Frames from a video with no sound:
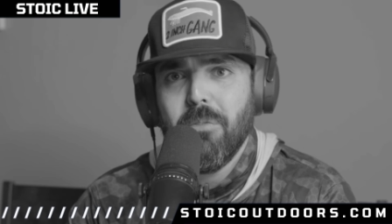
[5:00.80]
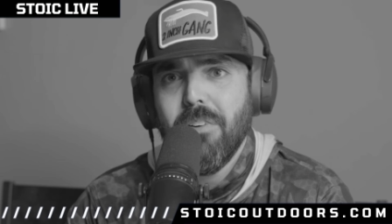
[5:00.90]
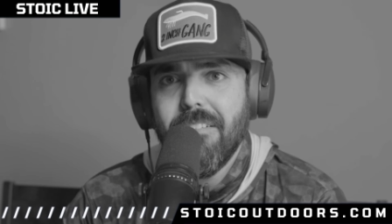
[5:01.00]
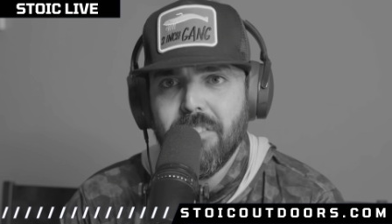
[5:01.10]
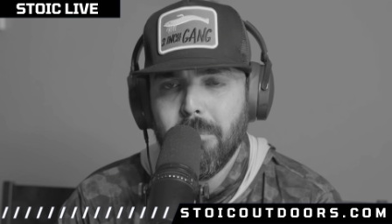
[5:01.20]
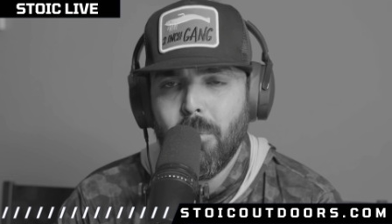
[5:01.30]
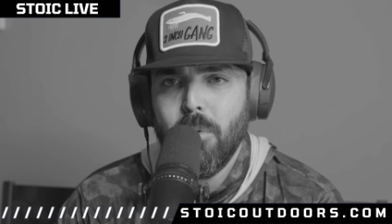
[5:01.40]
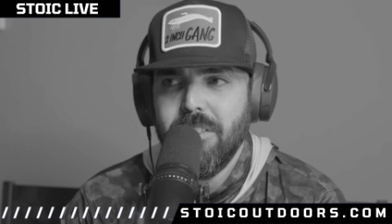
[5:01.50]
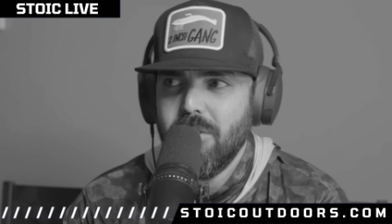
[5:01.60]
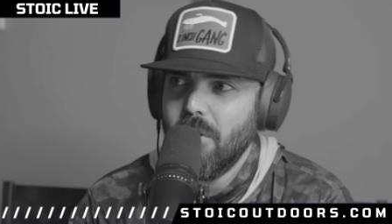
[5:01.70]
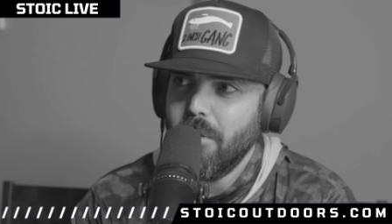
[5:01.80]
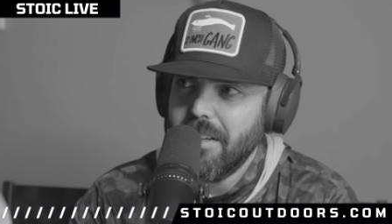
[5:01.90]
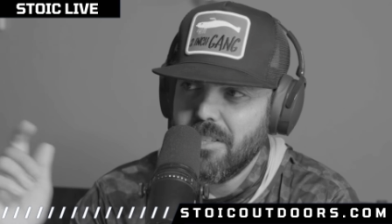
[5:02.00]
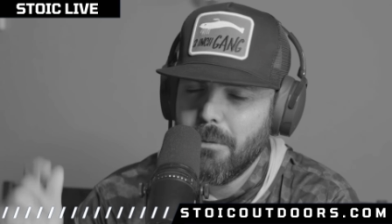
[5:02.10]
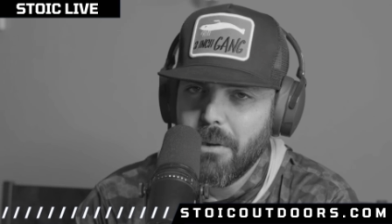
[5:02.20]
or five in the morning to go
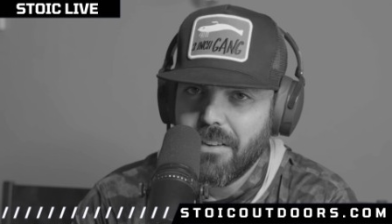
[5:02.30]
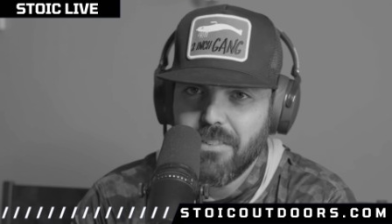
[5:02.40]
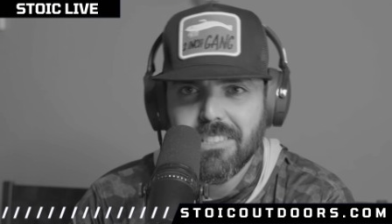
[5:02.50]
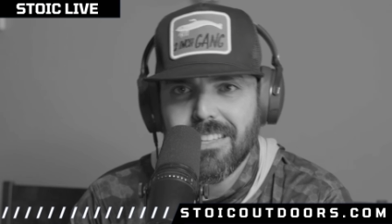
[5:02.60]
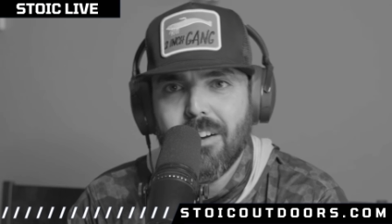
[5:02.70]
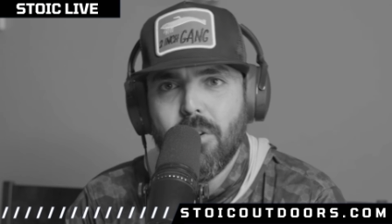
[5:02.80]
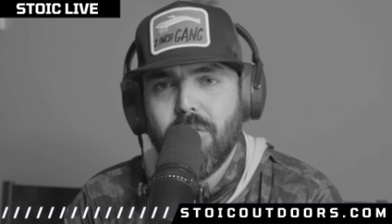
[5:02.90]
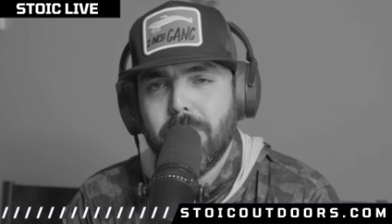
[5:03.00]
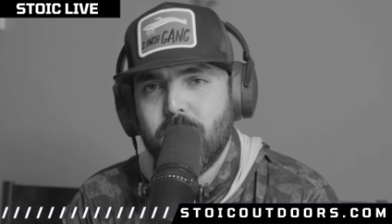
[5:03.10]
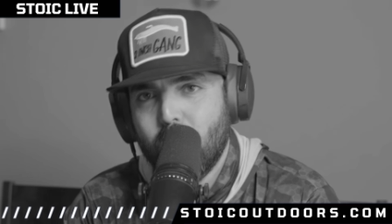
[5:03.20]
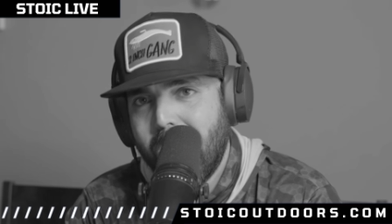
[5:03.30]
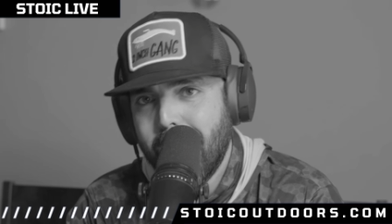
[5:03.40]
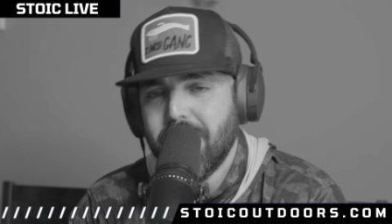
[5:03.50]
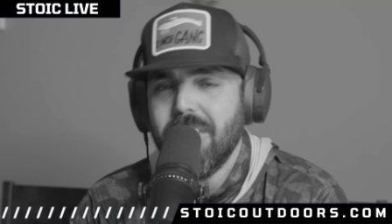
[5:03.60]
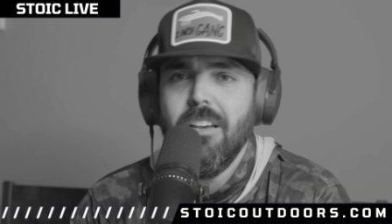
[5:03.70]
get your breakfast taco from
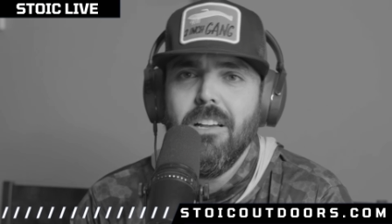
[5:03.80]
Stripes,